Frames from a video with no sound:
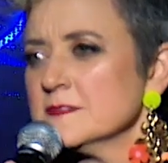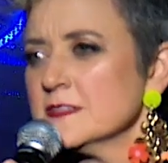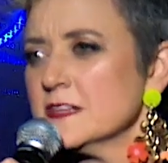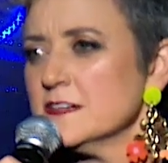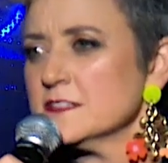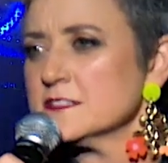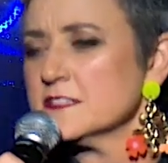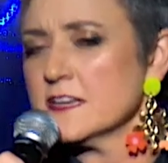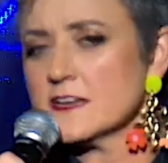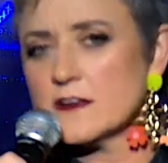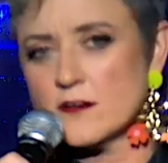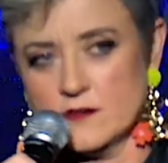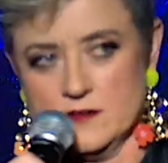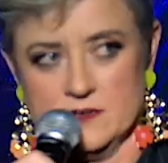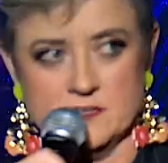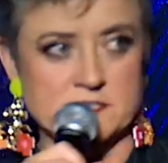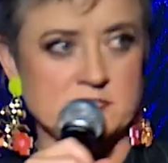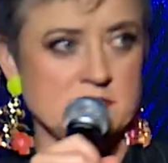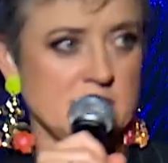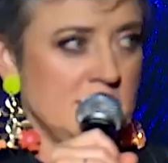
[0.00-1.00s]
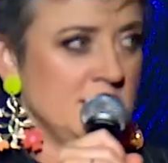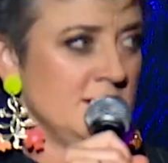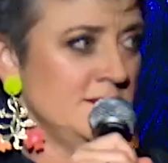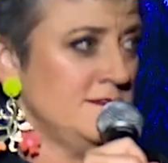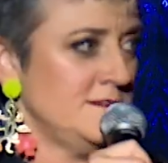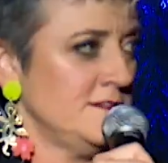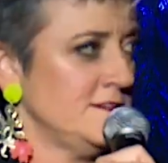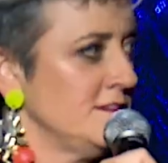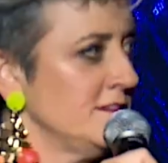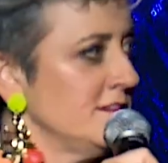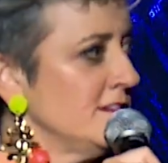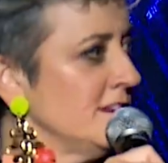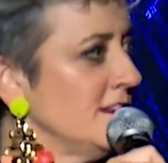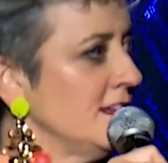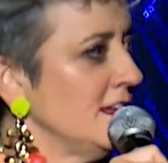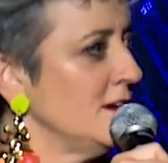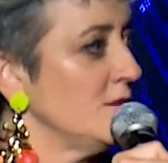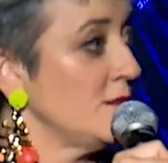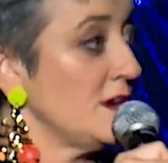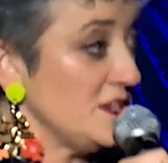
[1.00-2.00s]
I was like, oh, Jeff,
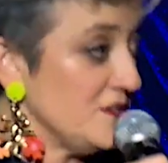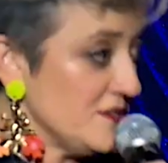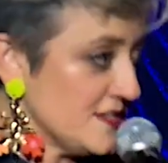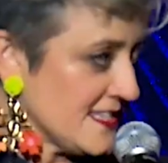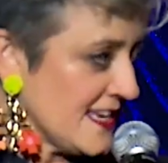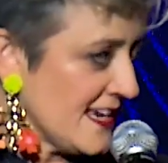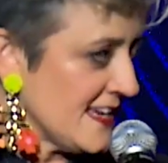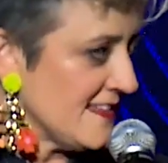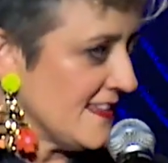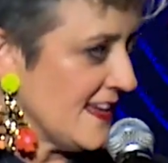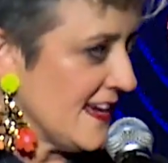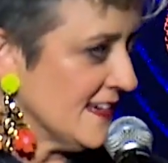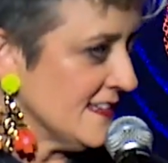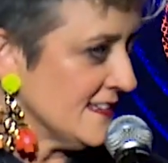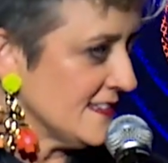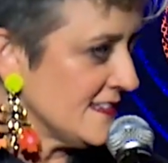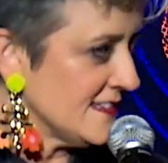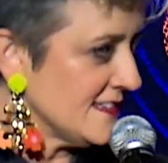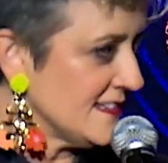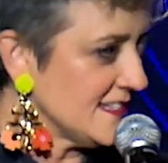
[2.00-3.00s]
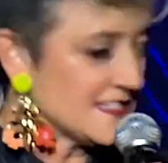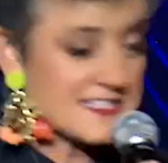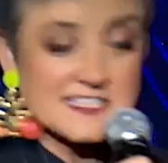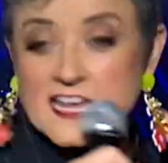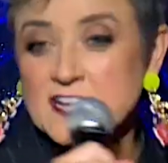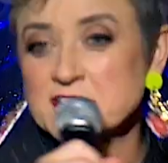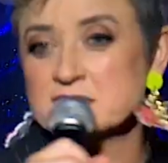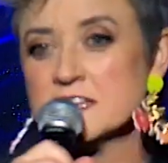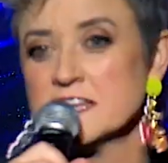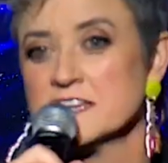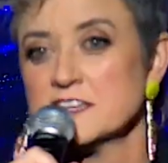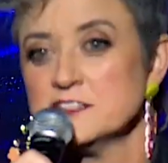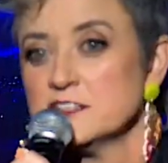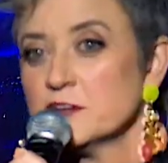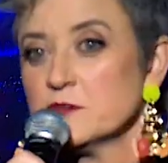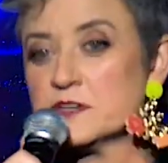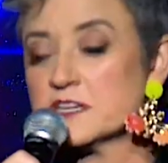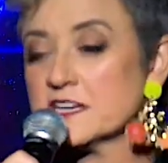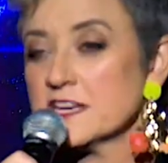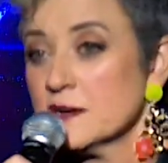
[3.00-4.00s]
when you say that, it sounds like you
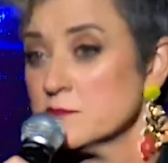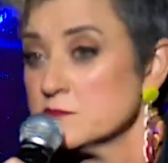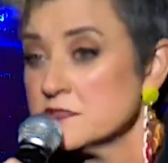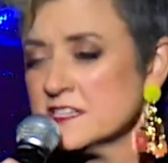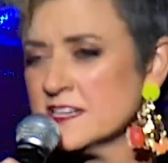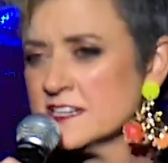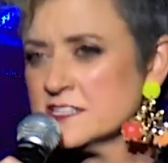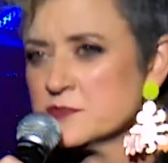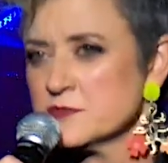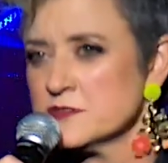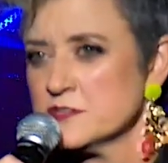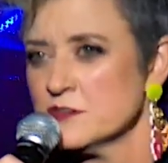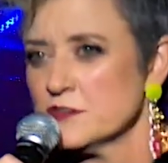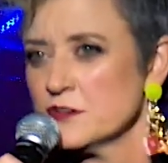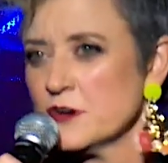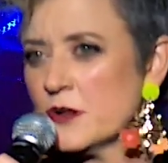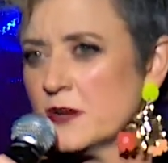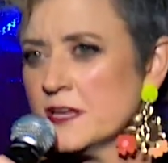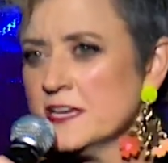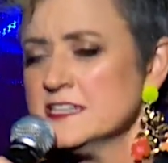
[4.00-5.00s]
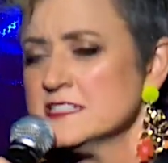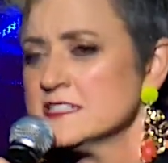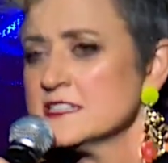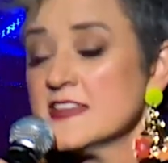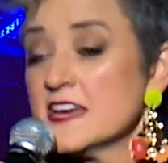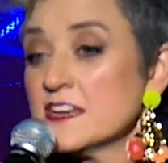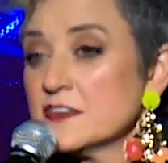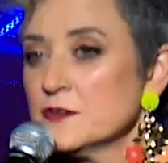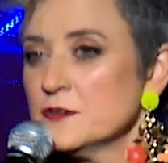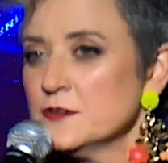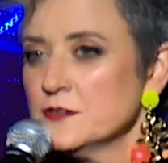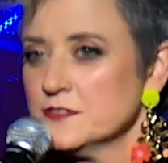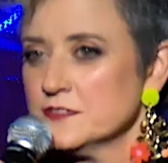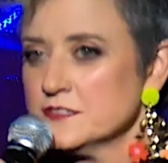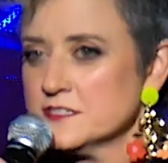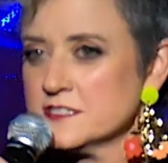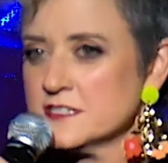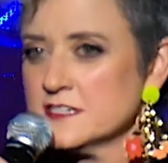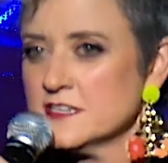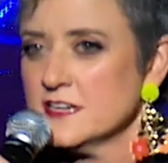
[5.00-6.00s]
don't want to come to lunch with your colleagues and that
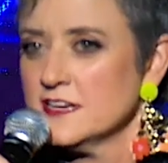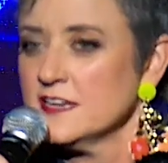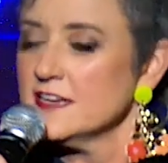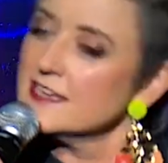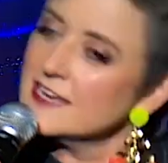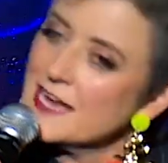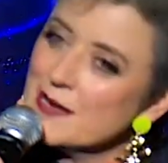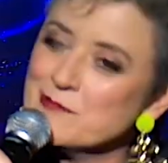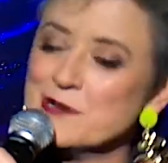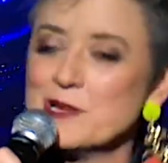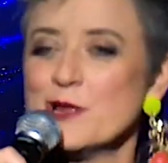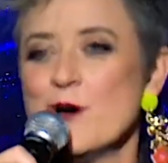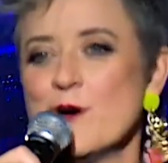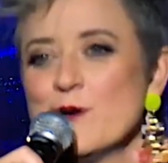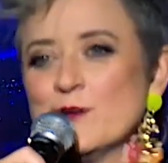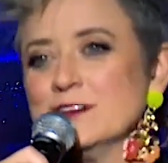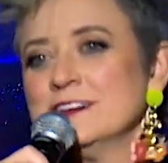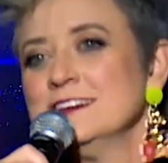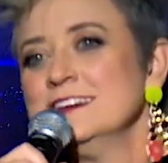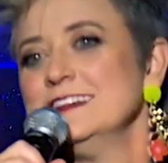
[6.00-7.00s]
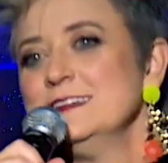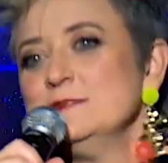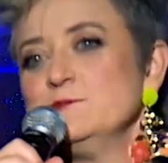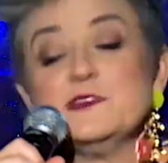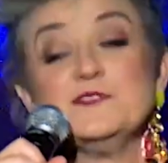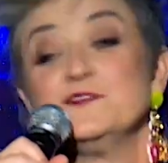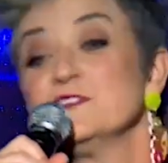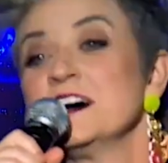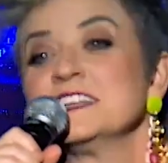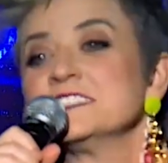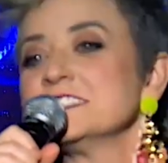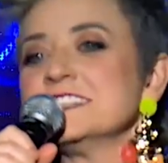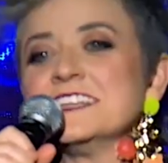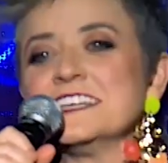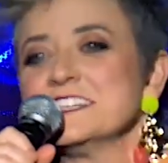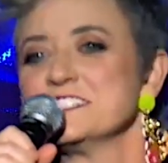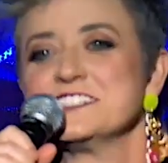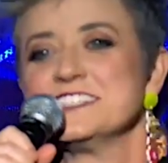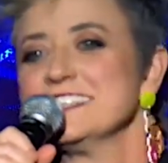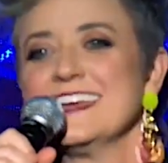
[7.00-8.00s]
hurts. Come along, be fun to
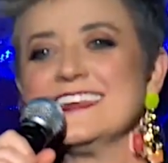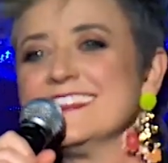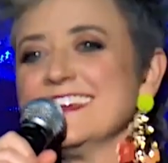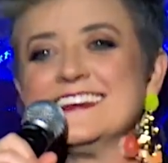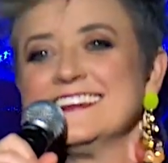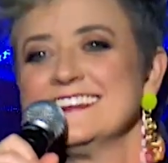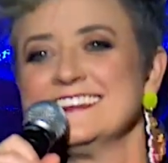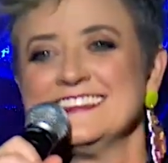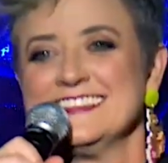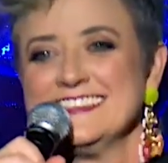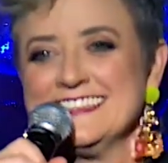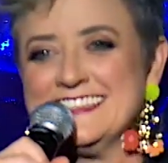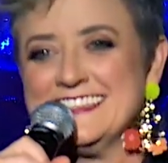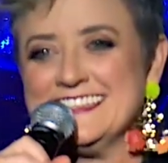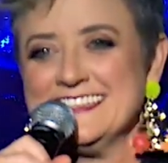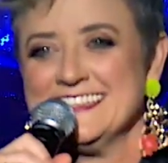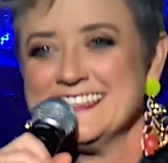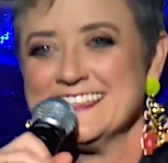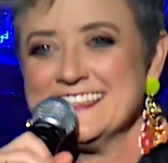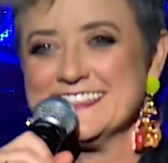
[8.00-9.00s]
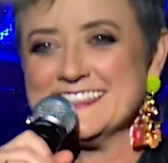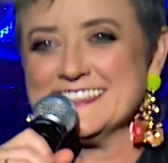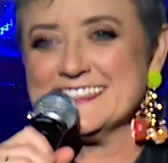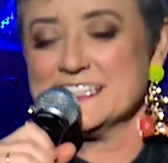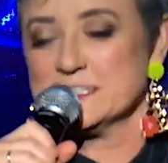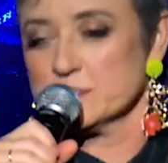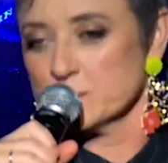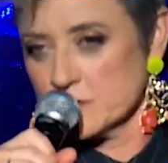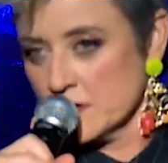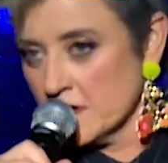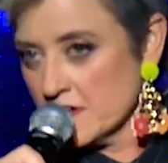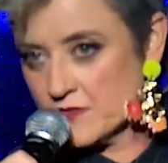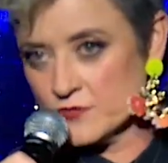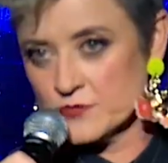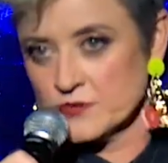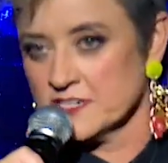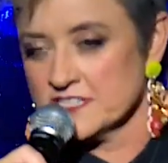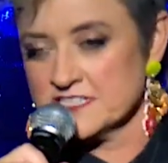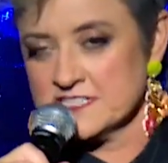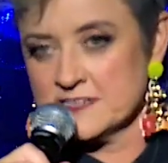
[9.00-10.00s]
lunch together. That's what I
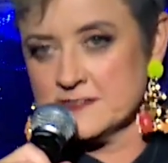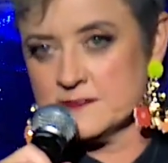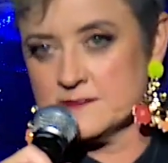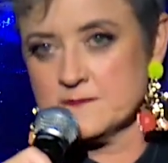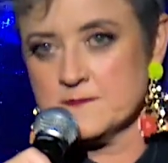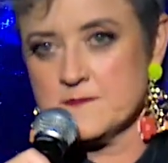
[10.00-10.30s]
thought I said.